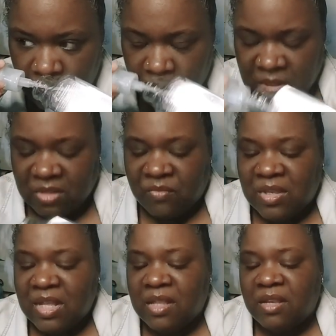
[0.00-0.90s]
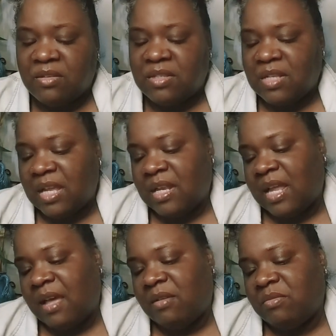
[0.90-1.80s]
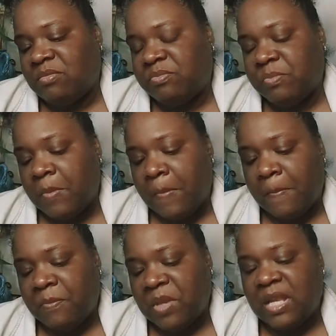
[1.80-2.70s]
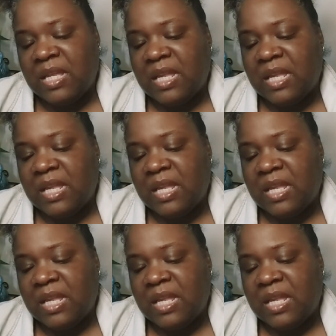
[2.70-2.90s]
But the vanilla don't stand out. But it